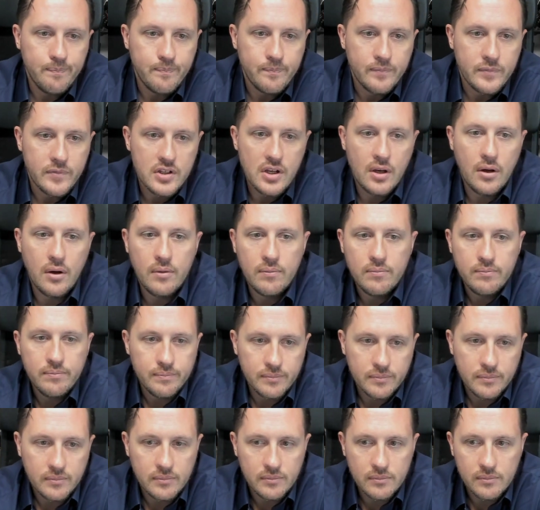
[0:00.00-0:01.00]
So,
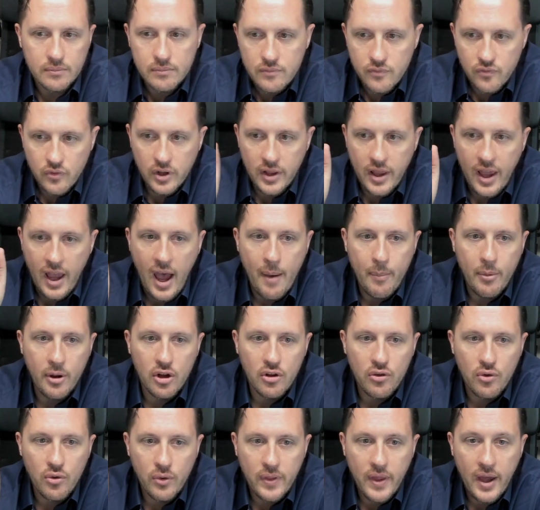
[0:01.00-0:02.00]
really happy to
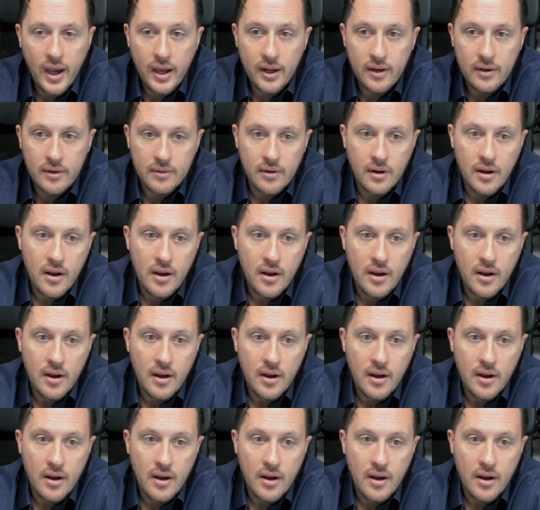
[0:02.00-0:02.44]
do that.